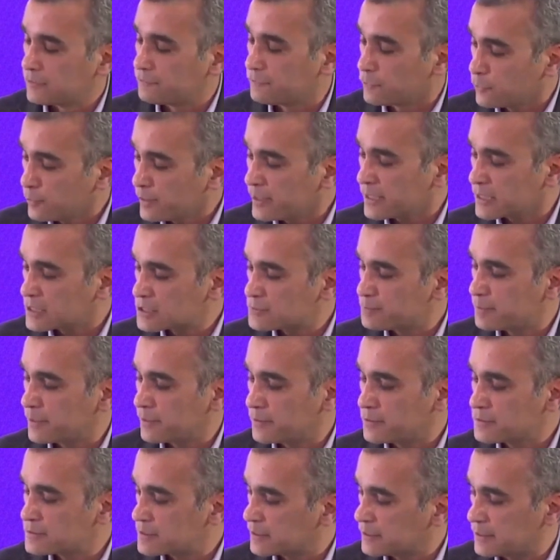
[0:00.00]
The viewing
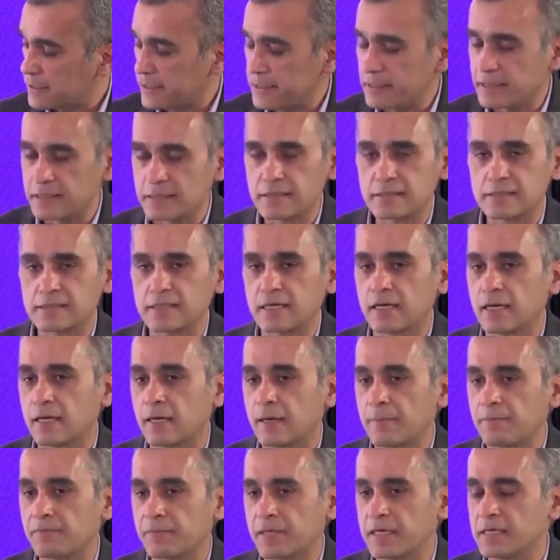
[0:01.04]
experience indeed is
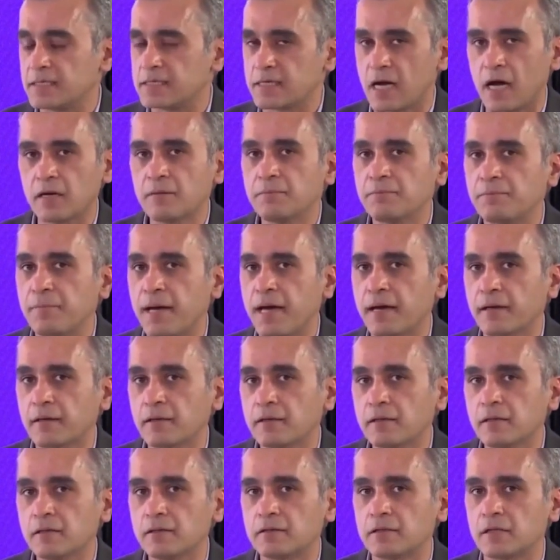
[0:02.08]

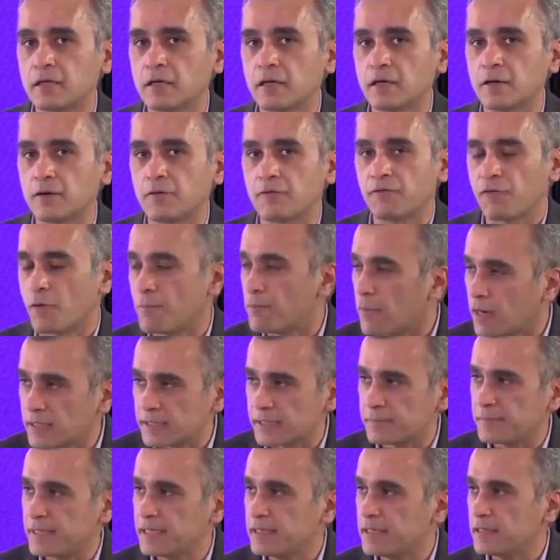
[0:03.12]
unparalleled for
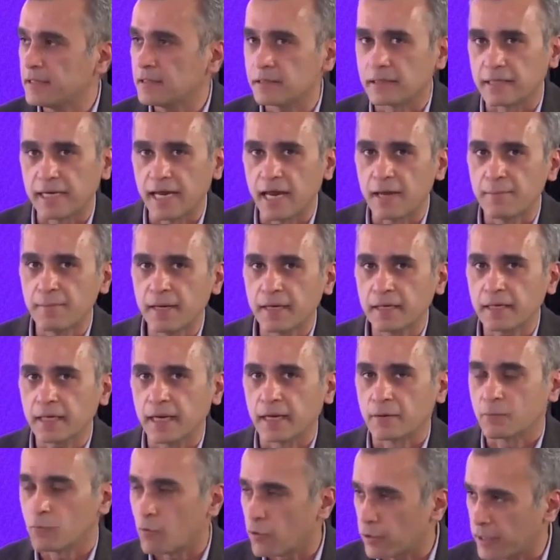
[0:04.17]
multimedia, gaming,
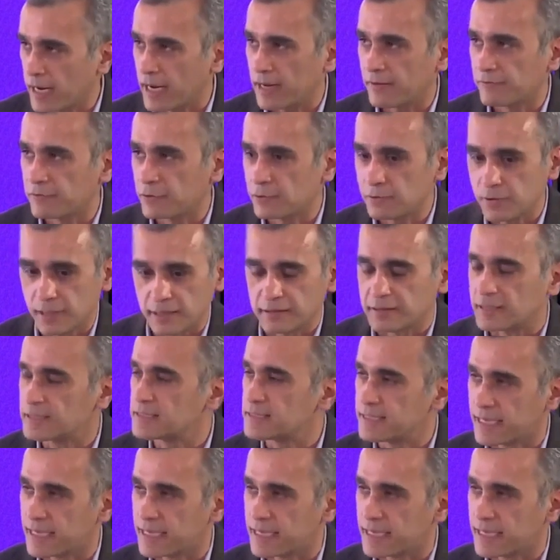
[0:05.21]
and what have you in